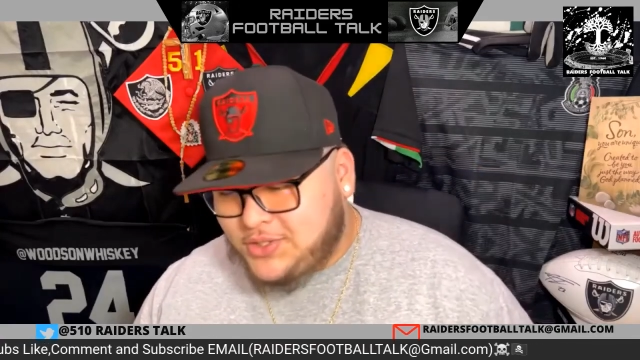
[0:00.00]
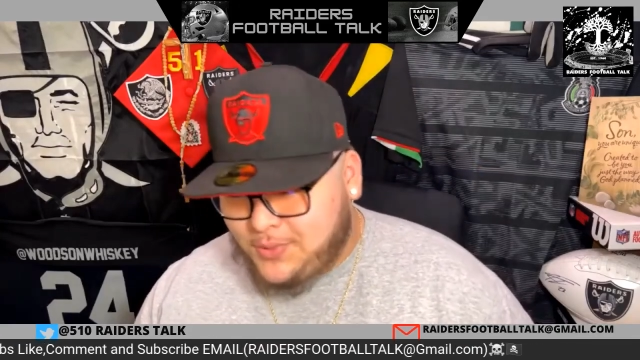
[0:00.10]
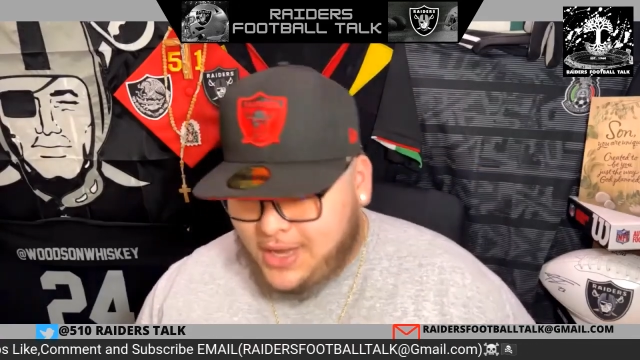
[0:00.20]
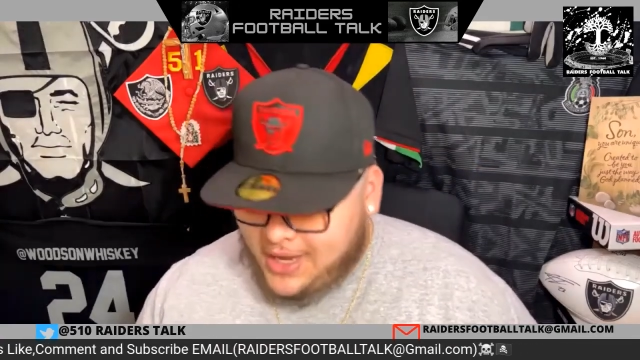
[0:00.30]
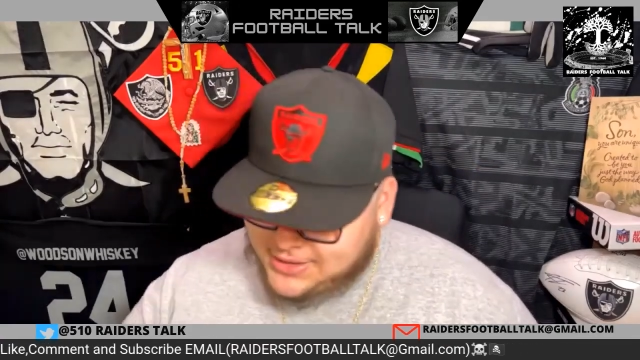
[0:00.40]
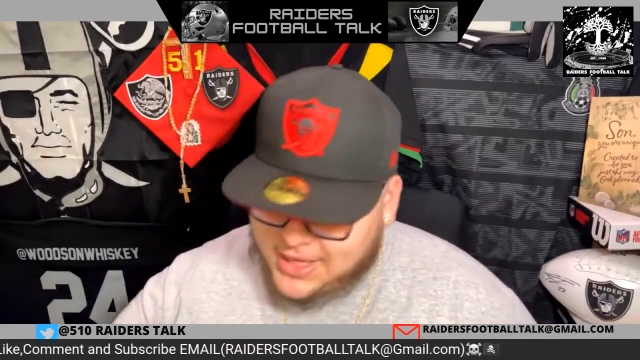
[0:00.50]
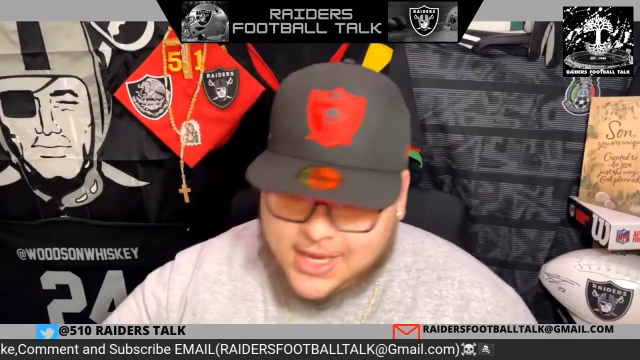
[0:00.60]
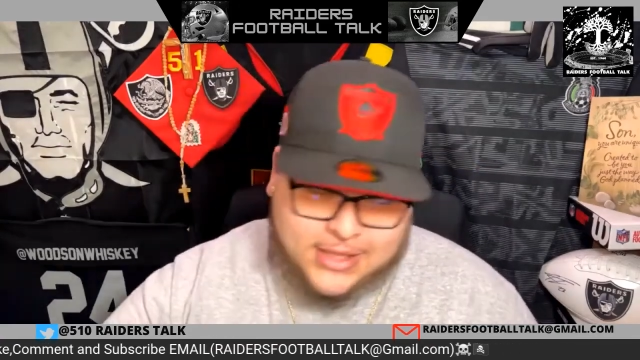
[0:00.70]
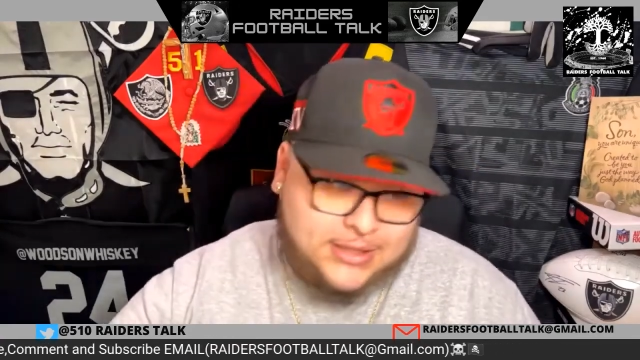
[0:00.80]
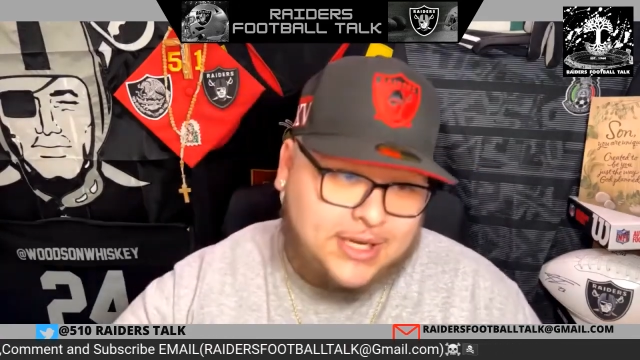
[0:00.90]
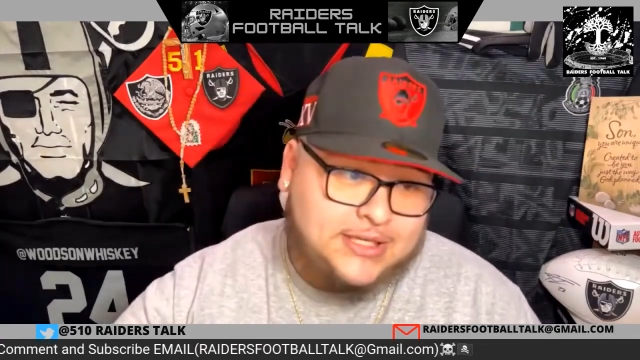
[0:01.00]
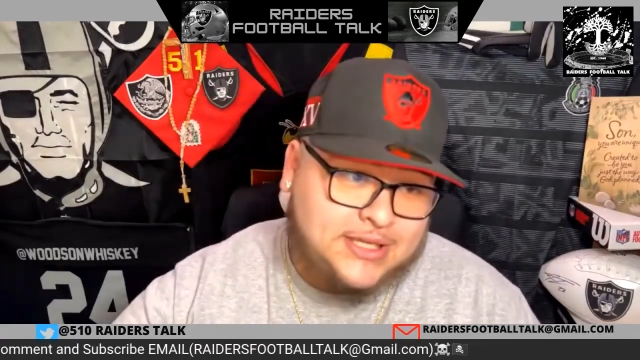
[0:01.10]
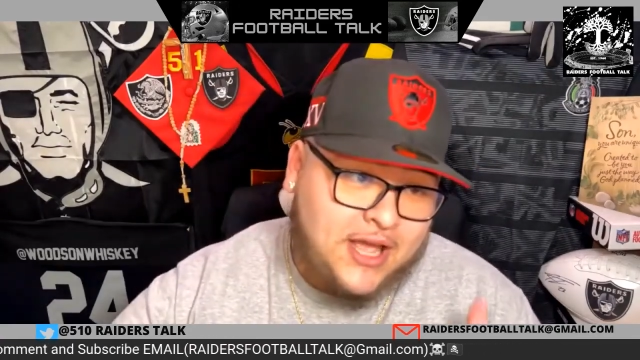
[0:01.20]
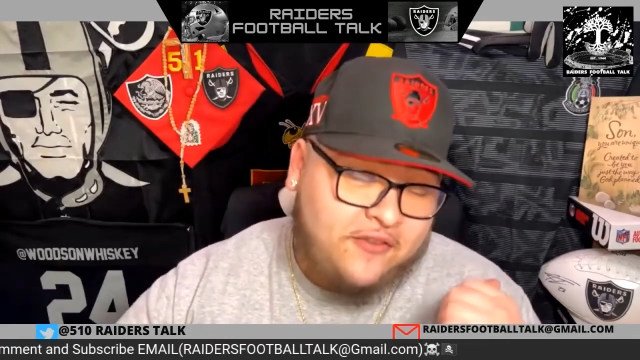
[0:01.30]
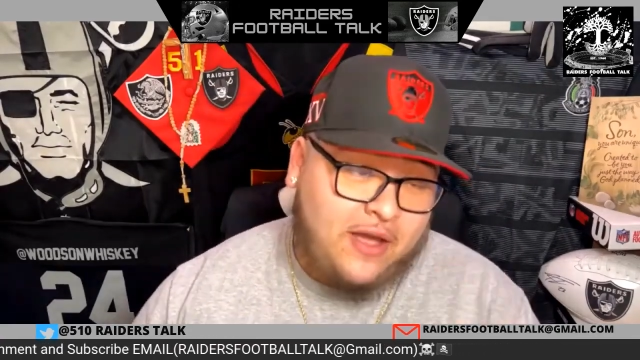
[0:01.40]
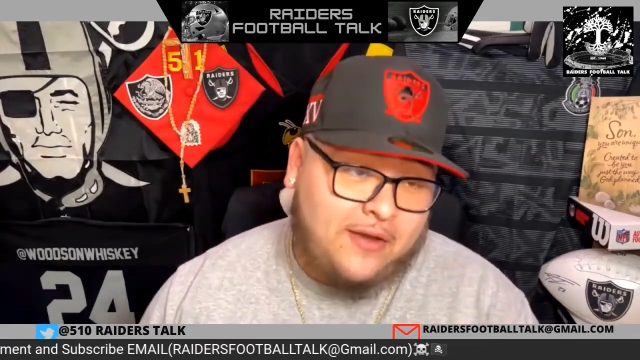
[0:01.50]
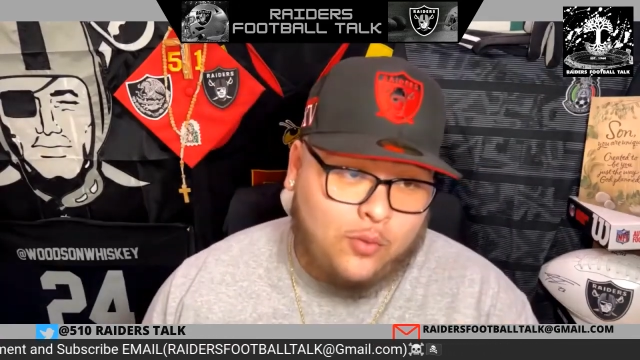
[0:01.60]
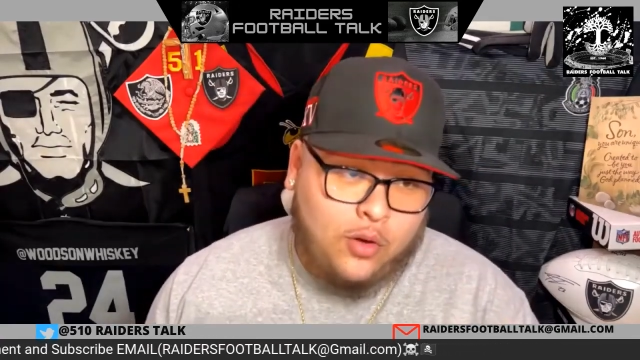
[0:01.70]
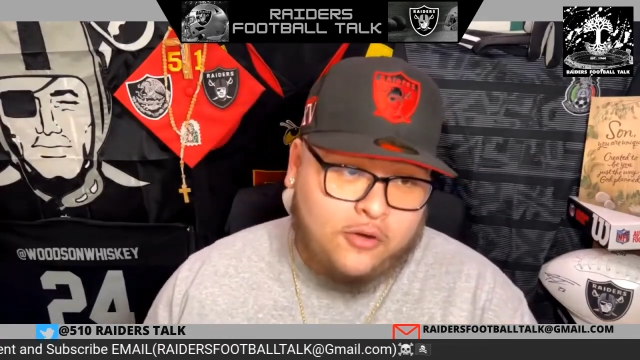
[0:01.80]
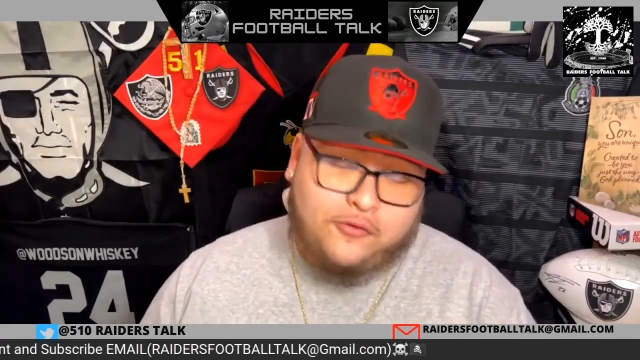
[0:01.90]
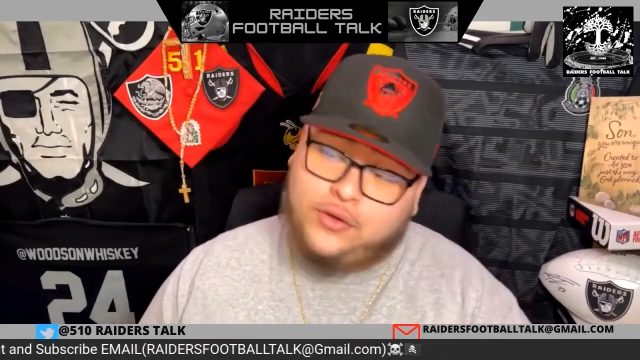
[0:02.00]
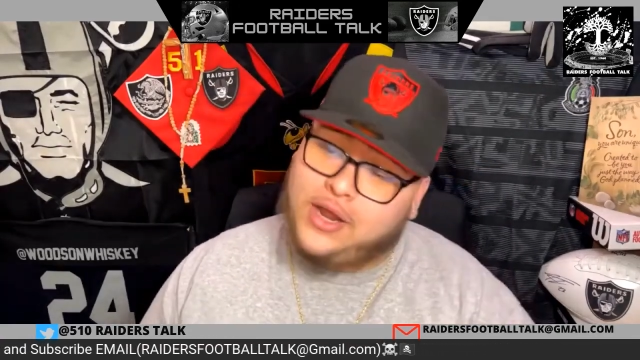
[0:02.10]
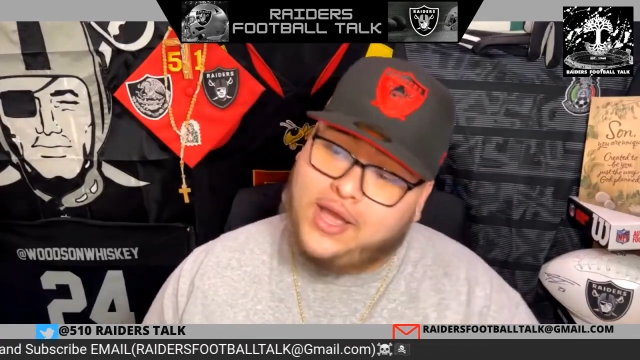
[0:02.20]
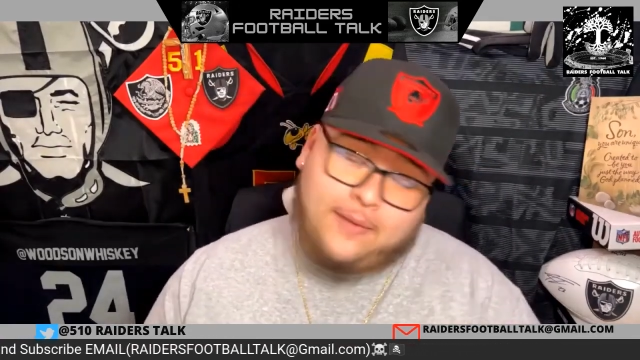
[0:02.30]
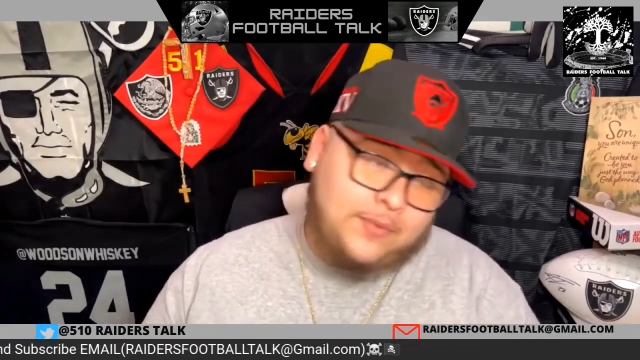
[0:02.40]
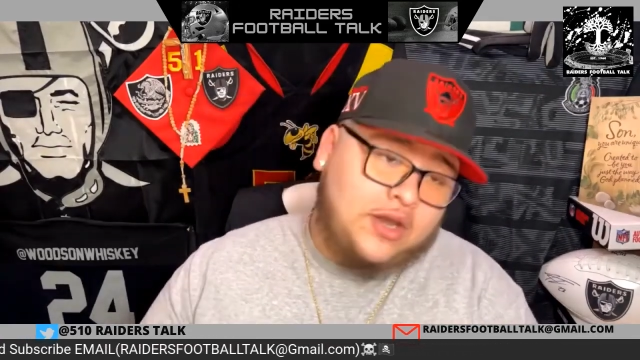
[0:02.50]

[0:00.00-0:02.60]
you guys, stay safe. Have a wonderful day.